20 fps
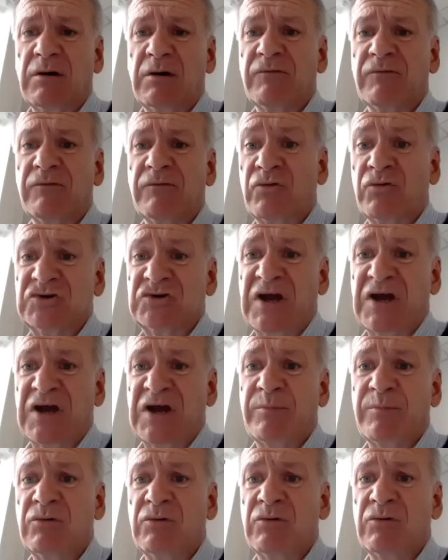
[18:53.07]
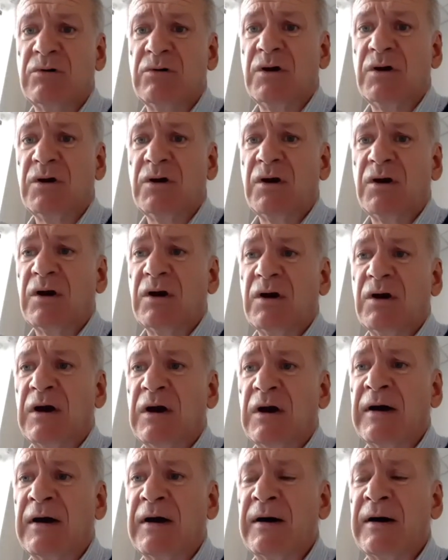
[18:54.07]
the regional
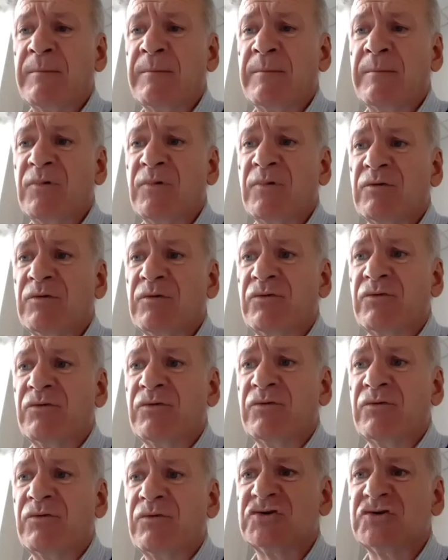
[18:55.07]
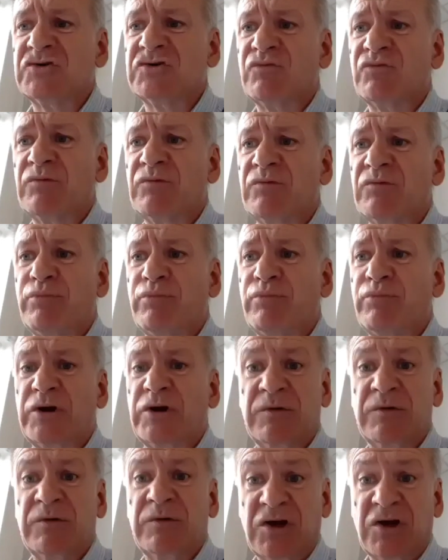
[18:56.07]
business partner network is pretty
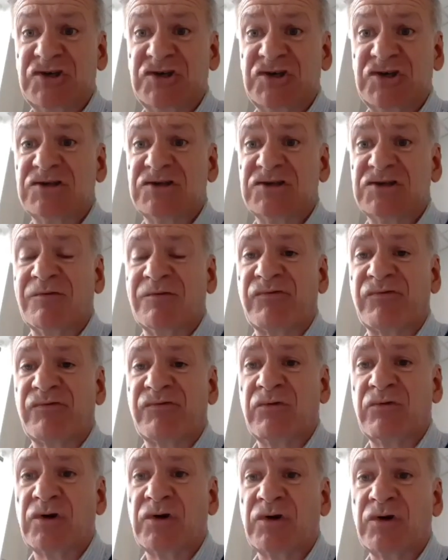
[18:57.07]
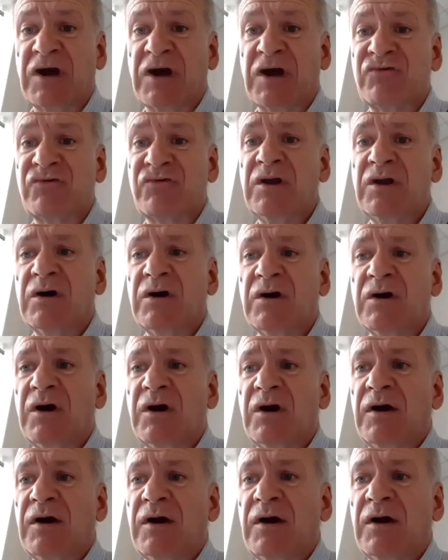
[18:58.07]
extensive through the country, and
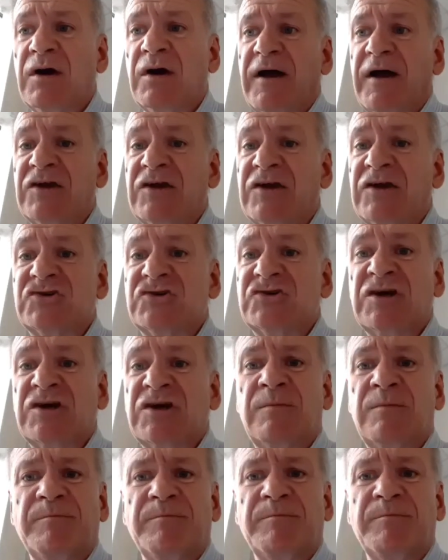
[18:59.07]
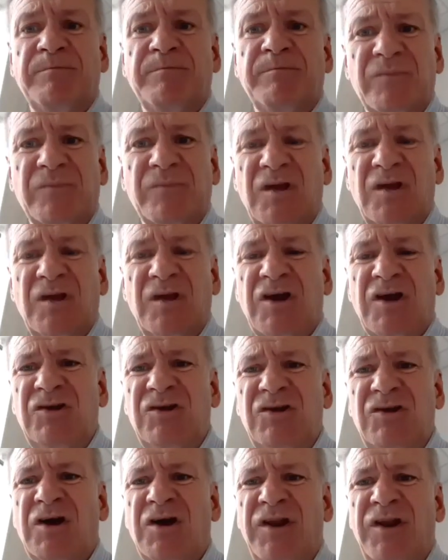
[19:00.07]
said, can you connect me with
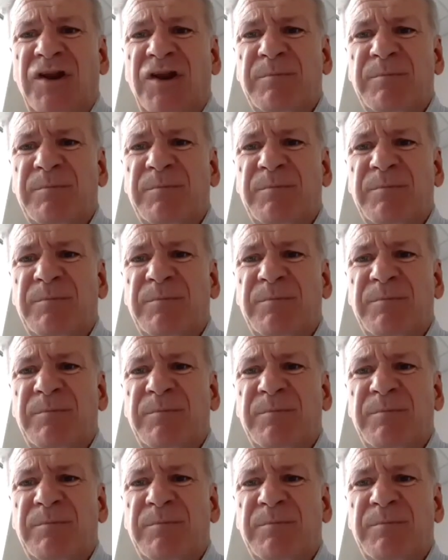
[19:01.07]
the New Zealand